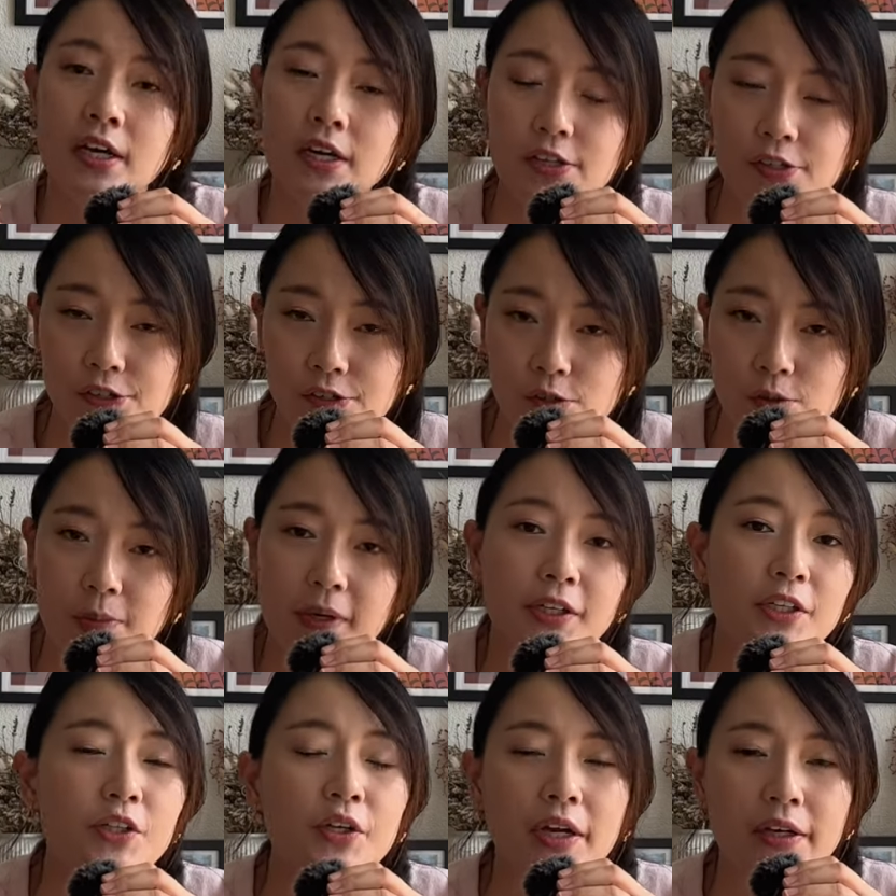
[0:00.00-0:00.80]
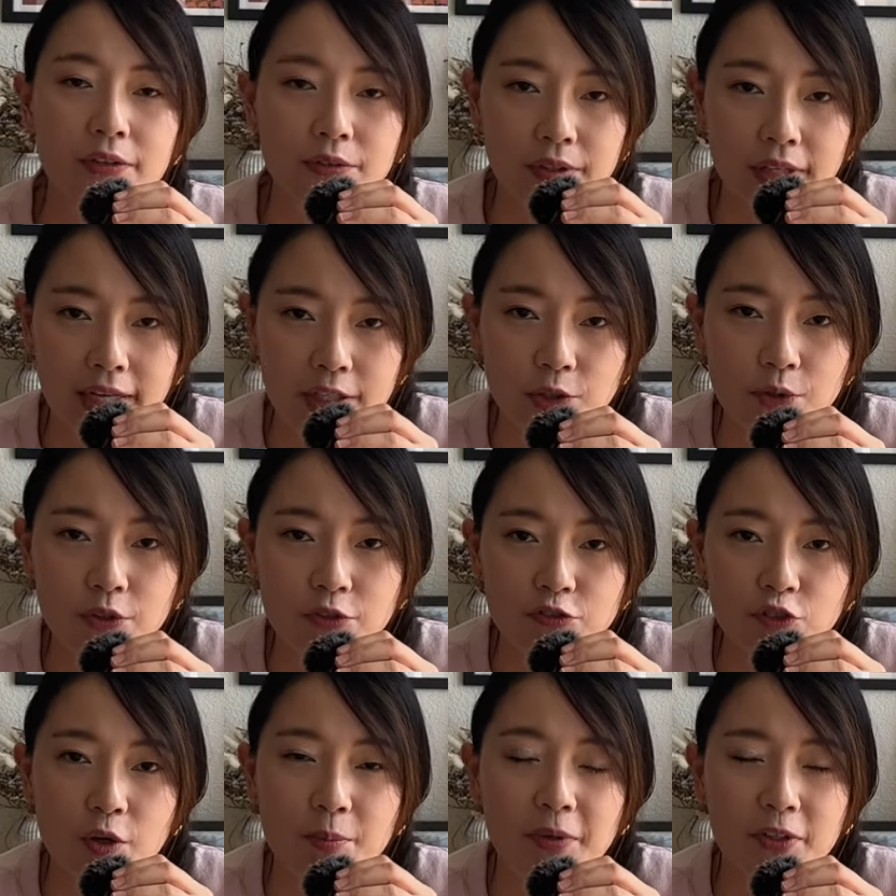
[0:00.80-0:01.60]
assuming that you're
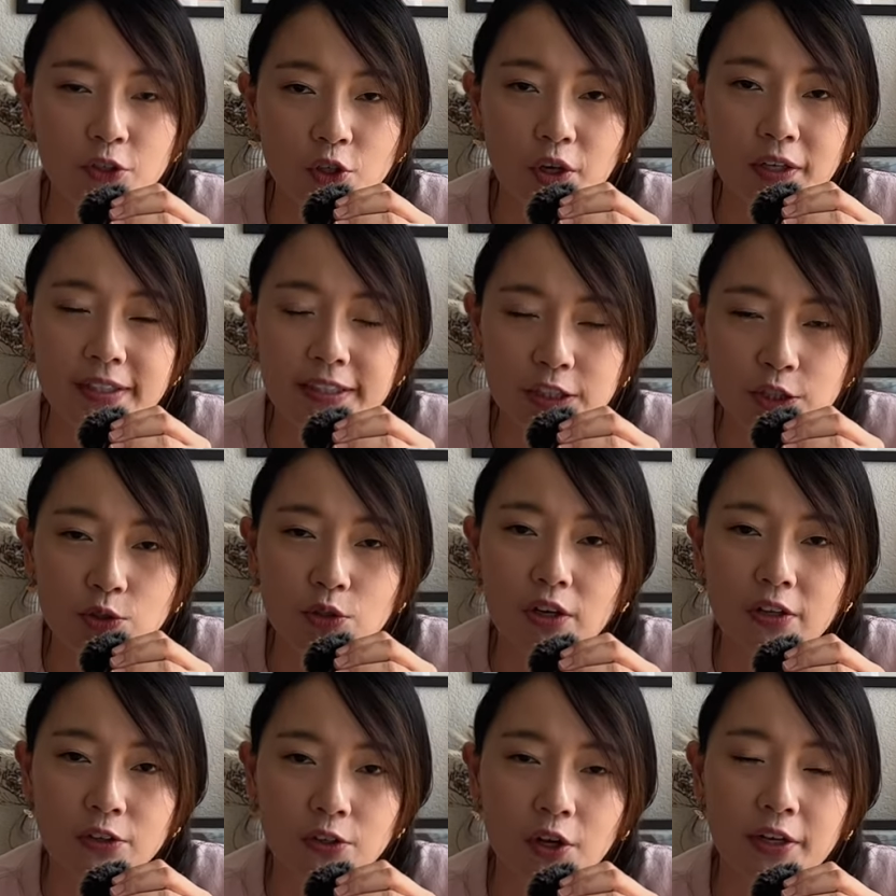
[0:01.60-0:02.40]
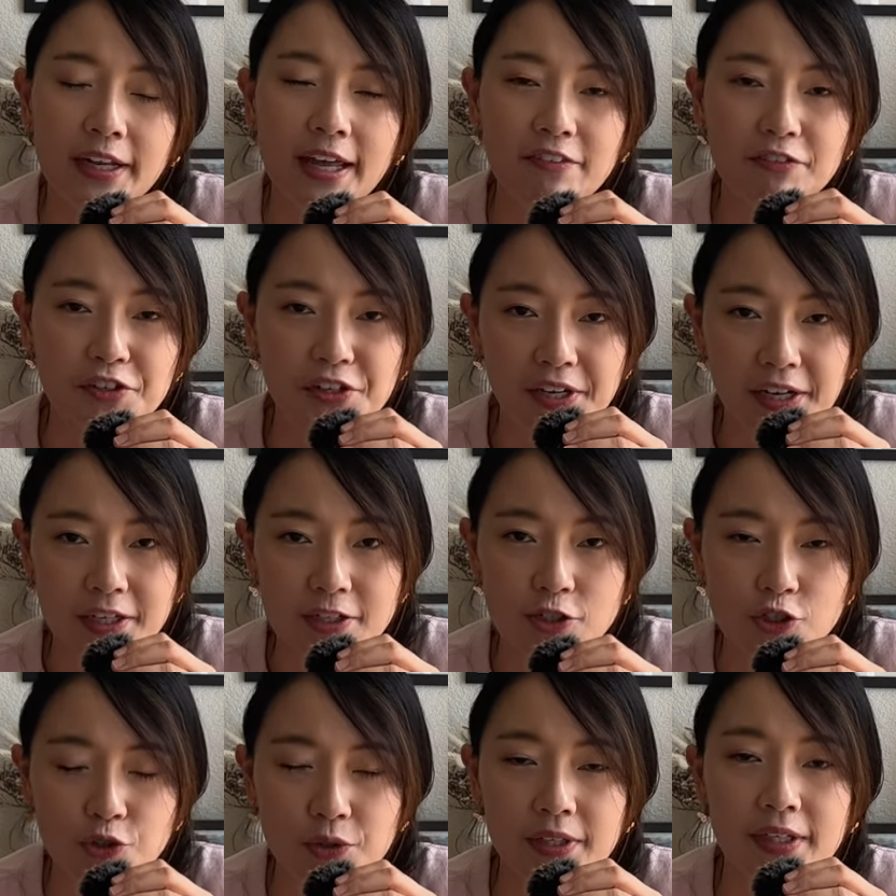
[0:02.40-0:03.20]
from a non-EU or non-EFTA
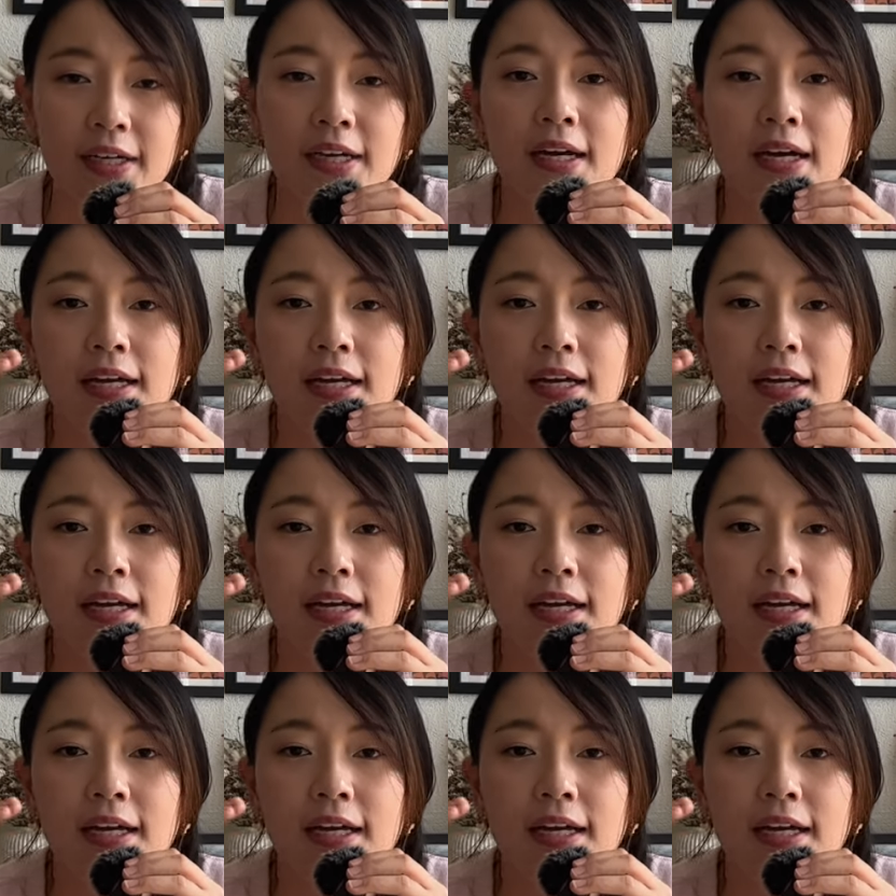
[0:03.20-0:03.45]
country.